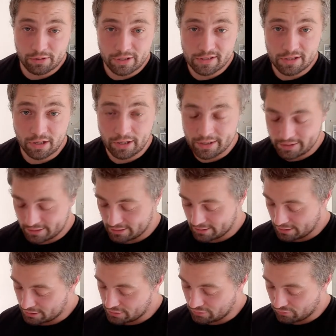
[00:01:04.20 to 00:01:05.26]
these guys
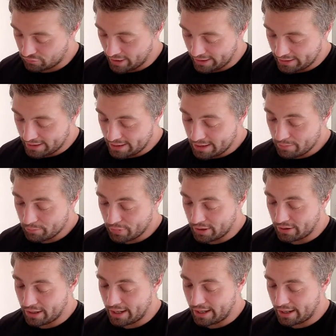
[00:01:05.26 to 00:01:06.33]
directly,
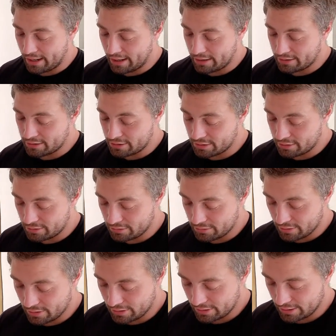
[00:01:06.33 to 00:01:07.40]
but they're
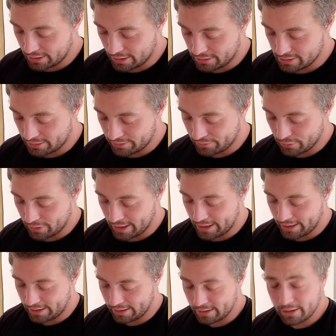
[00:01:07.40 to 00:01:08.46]
two, so we've got
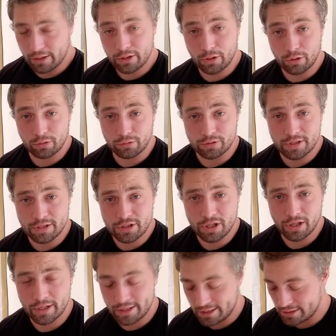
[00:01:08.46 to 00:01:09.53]
an older
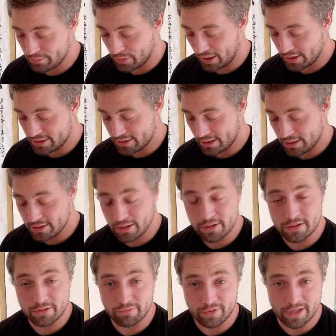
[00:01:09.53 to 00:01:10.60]
Chinese master, so he's
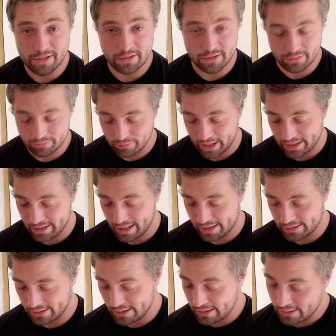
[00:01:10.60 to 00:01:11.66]
a resident
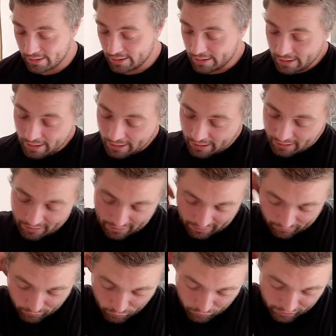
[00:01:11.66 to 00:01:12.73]
mainlander,
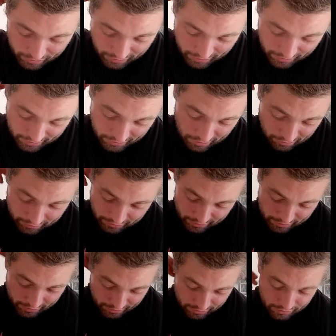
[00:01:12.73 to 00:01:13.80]
with a
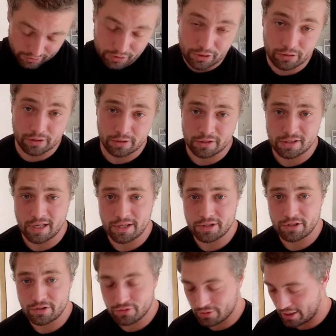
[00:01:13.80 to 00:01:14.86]
younger student /
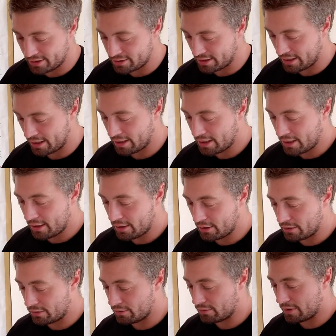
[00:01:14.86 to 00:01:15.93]
instructor
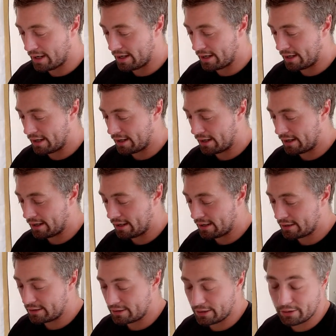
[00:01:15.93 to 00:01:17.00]
who,
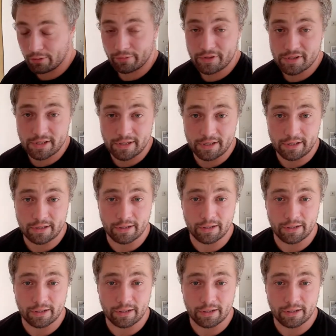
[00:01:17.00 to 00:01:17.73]
obviously